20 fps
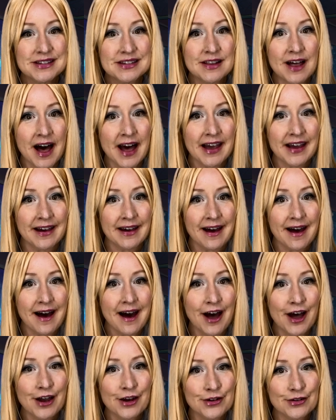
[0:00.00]
lying
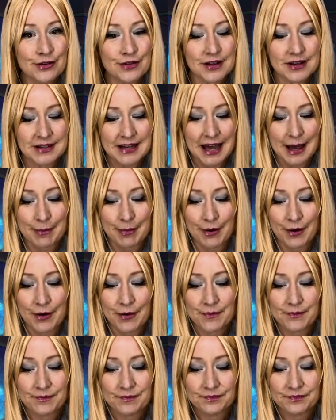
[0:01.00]
under the table.
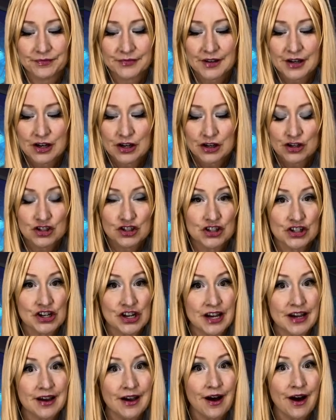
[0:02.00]

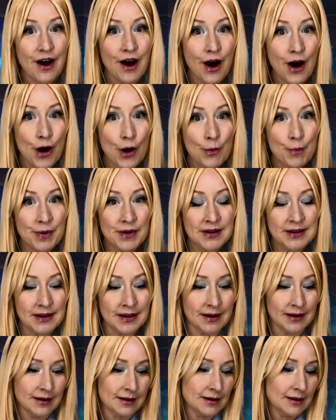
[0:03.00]
She opened
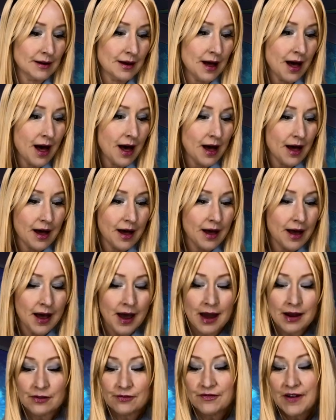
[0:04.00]
it
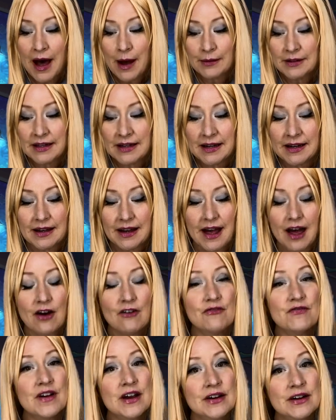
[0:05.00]
and found in it a
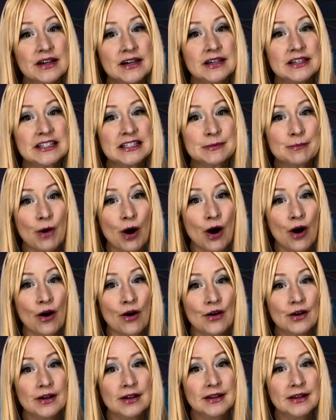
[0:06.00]
very small